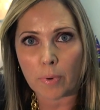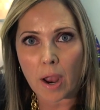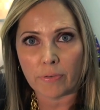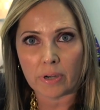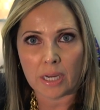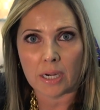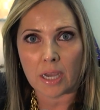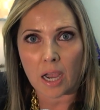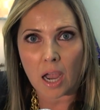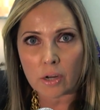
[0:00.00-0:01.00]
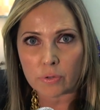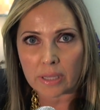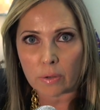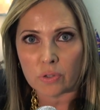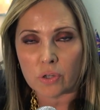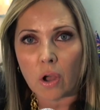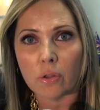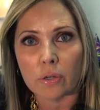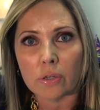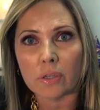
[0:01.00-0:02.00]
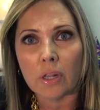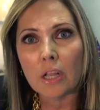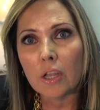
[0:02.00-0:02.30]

profiting $100,000.